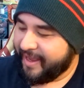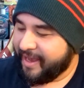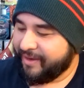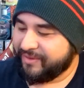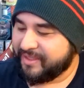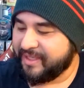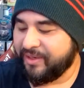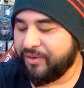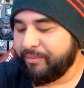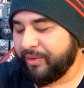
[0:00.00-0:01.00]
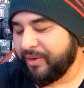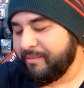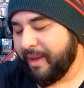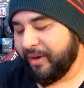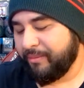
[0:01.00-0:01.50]
out of a single Build
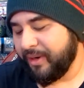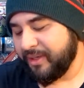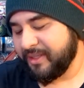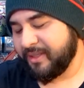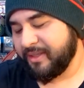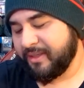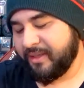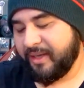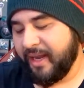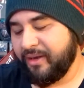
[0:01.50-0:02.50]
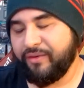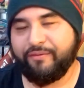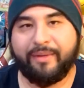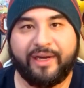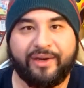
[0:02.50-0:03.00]
and Battle box, then you've
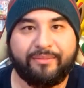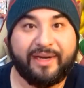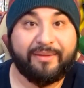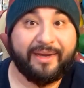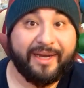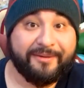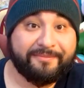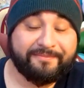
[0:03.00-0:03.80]
made your money back.